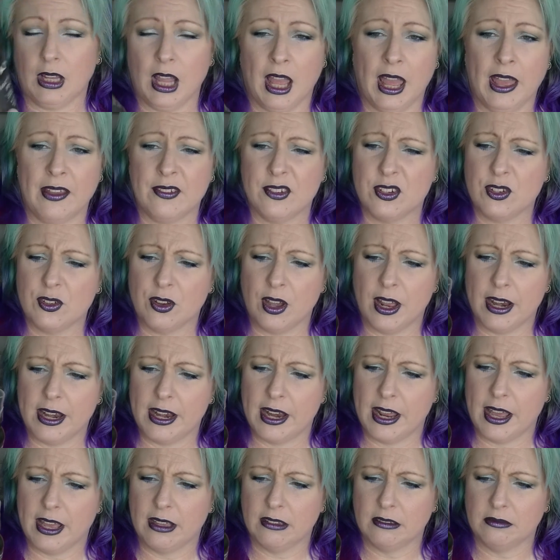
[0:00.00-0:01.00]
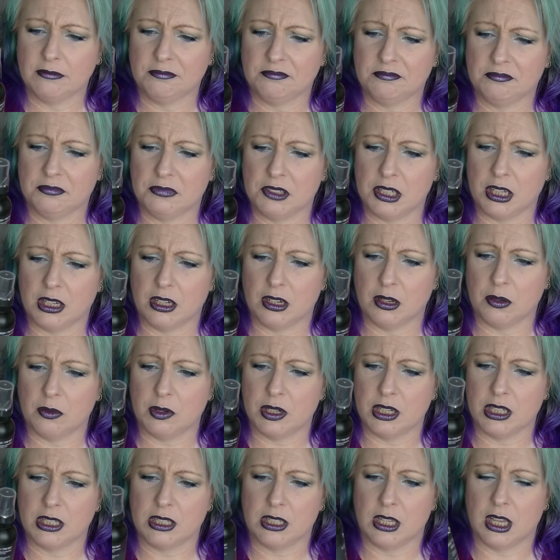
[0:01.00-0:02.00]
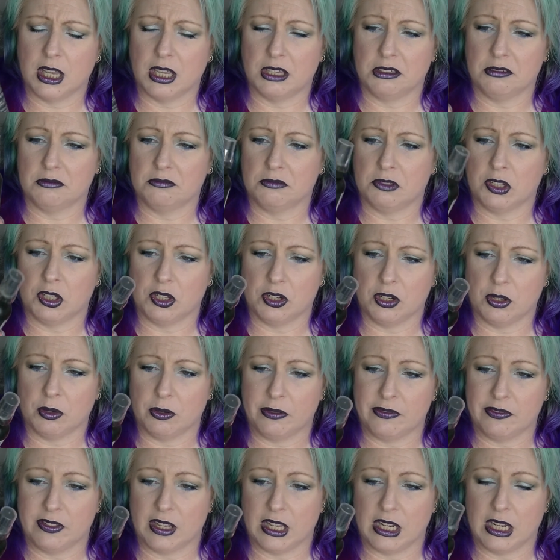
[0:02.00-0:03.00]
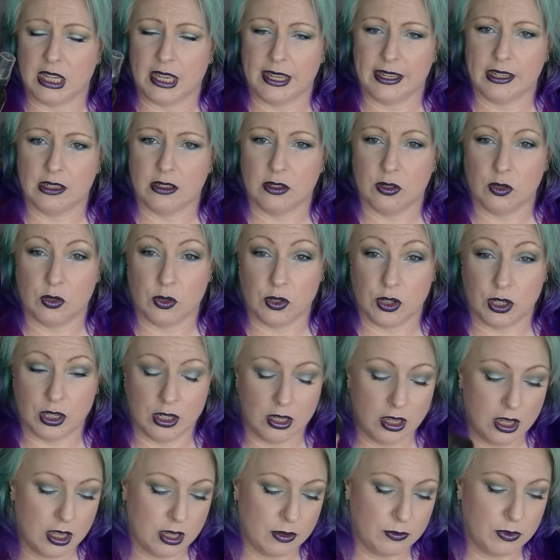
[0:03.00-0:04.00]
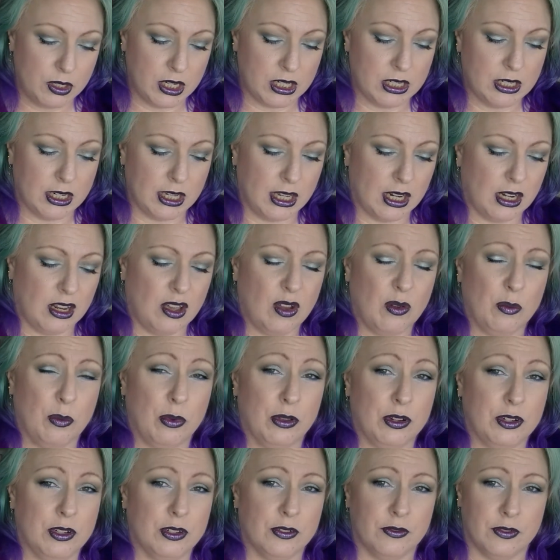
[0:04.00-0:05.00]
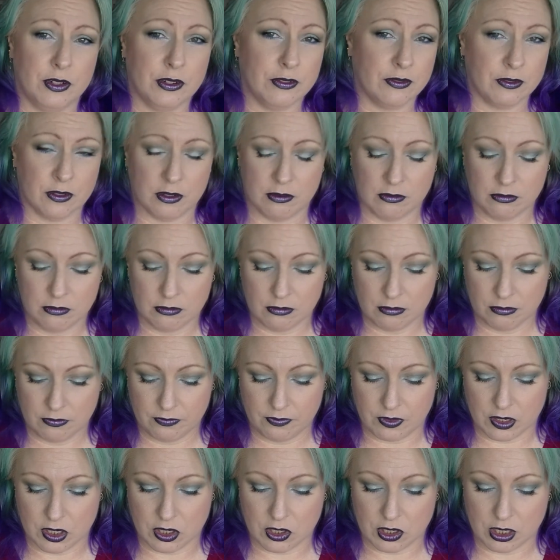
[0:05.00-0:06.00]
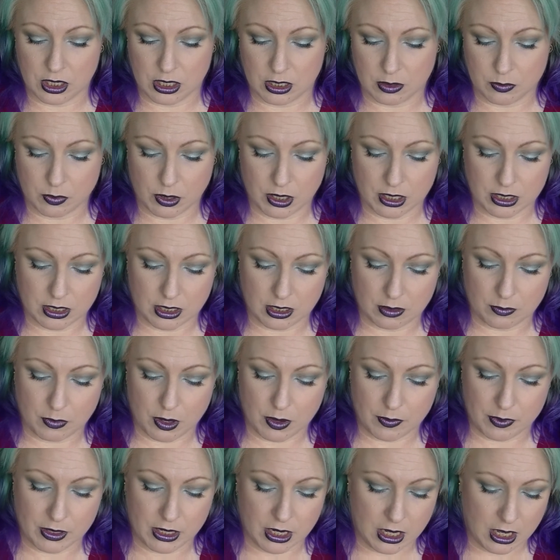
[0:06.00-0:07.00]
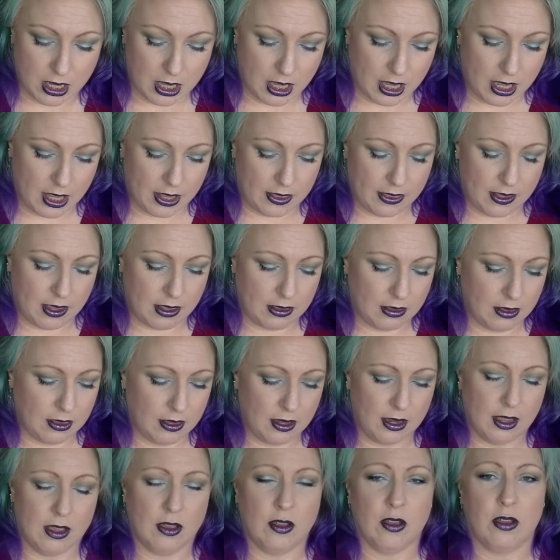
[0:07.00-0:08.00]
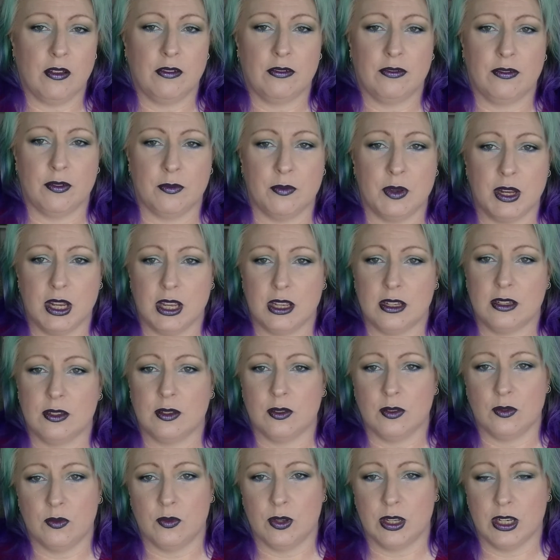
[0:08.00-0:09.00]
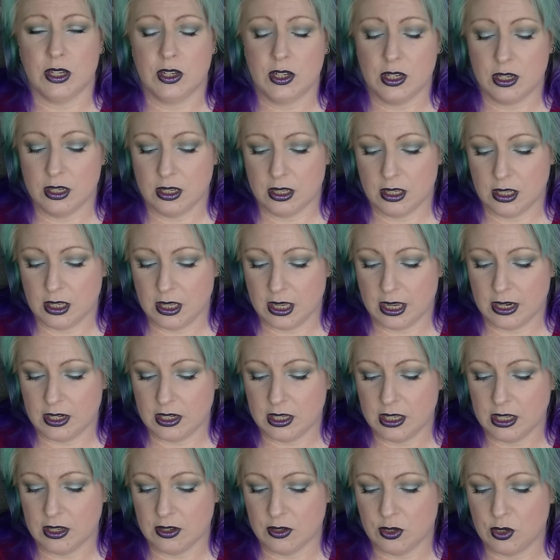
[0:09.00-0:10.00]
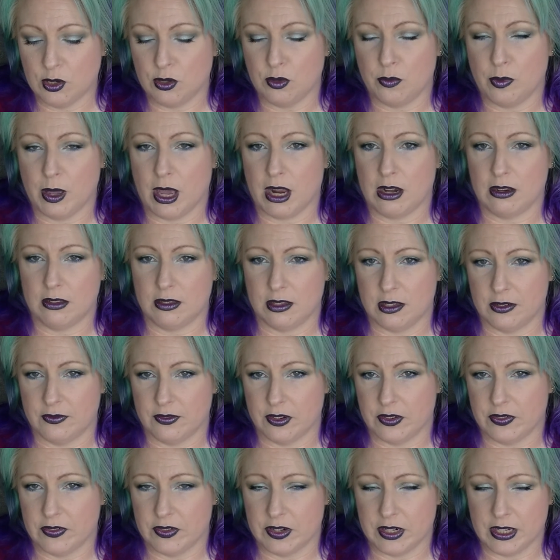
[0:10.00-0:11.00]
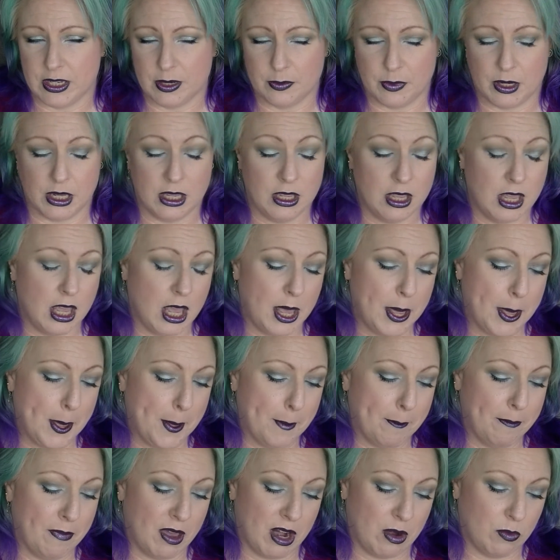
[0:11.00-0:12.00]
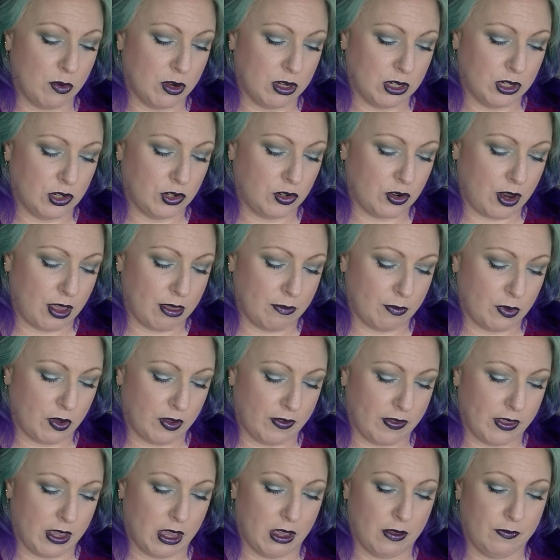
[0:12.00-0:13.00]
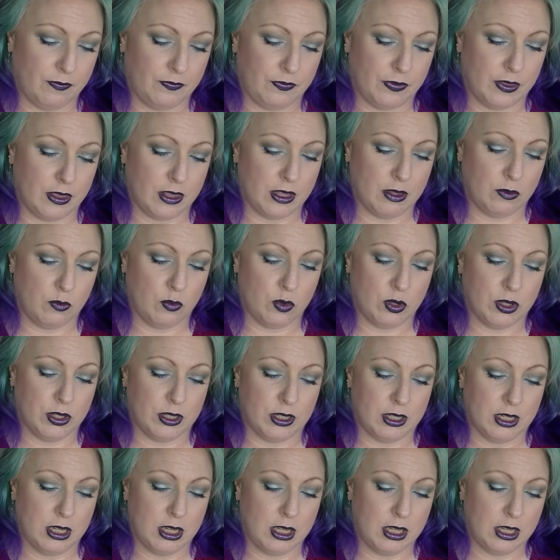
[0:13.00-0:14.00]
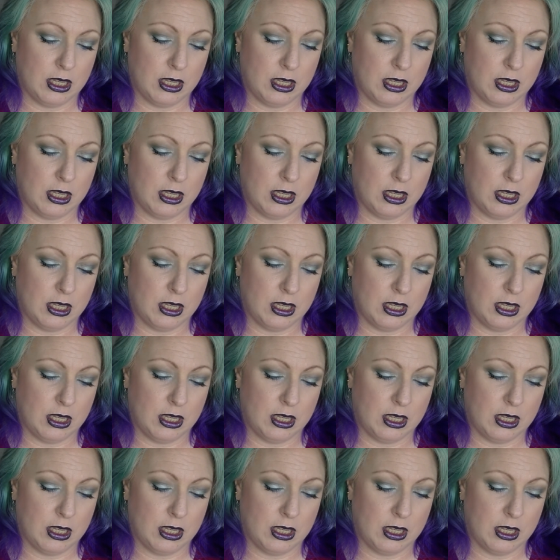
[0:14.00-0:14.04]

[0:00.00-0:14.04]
Haven't tried it out. Don't know what it's like. Don't know if I like it or not. Testing out a whole bunch of different finishing sprays at the moment. The other thing I got from NYX, which I actually got two palettes that are very, very similar, but I wanted to try them both out, was